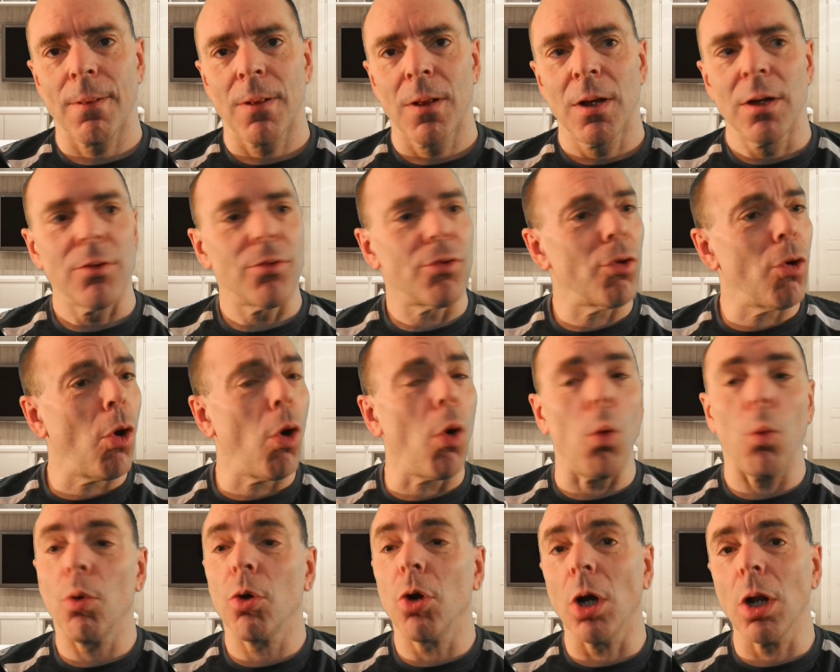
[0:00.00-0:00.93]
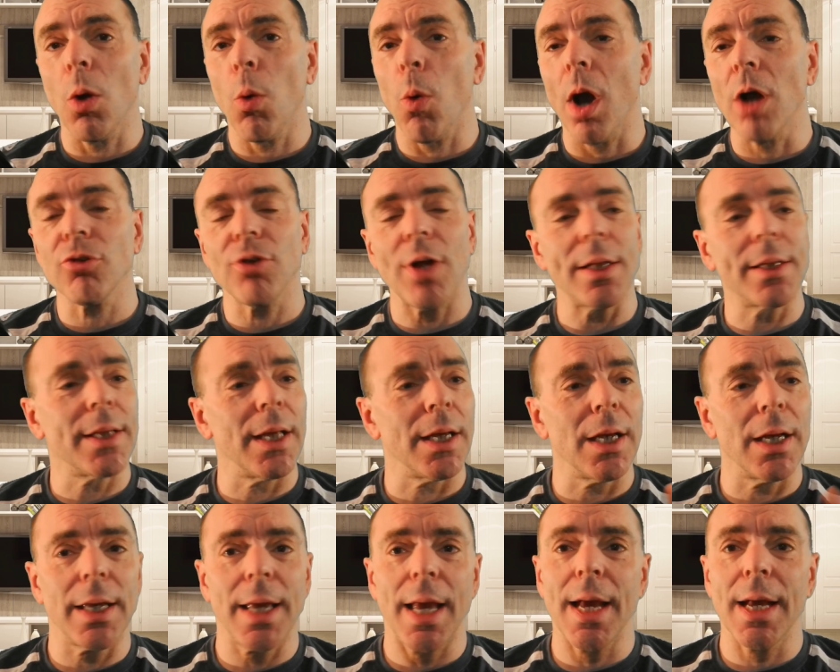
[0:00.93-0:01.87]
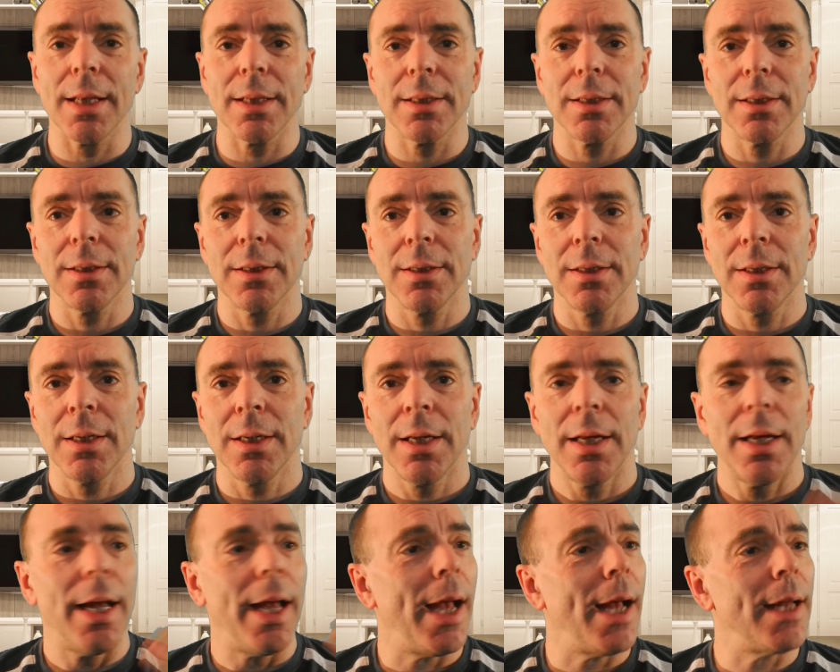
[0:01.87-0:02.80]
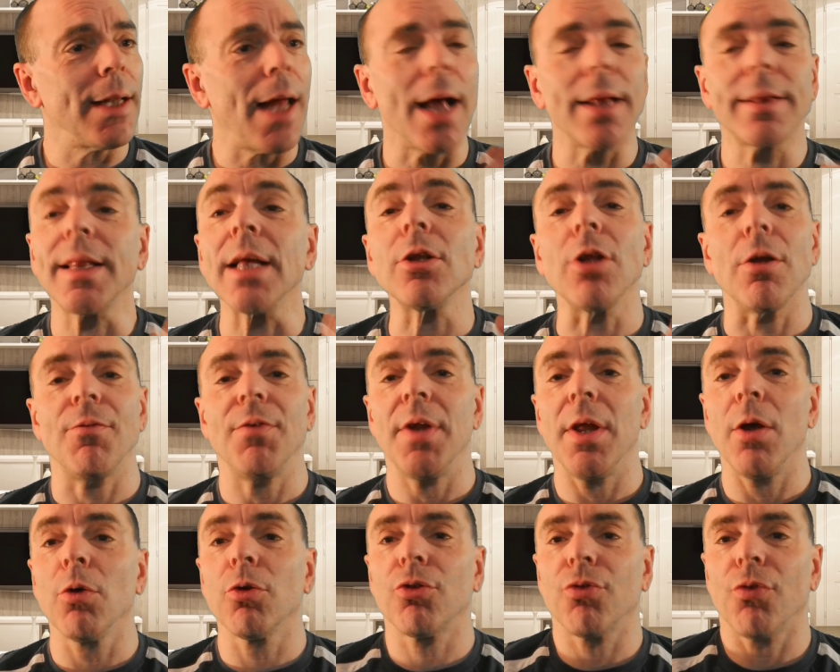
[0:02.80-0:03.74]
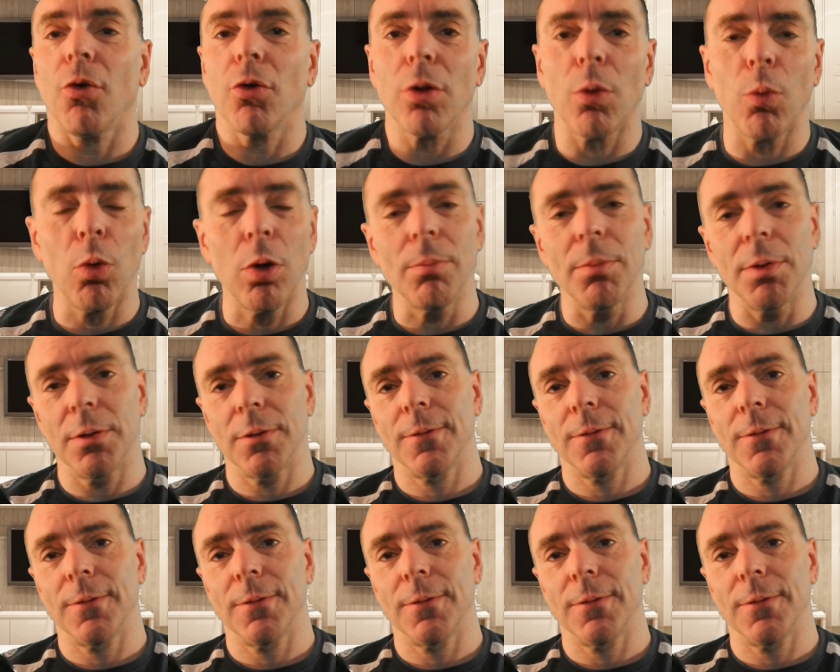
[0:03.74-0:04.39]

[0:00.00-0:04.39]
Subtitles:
So we're going to watch that thing again. And I think the video is for the woman.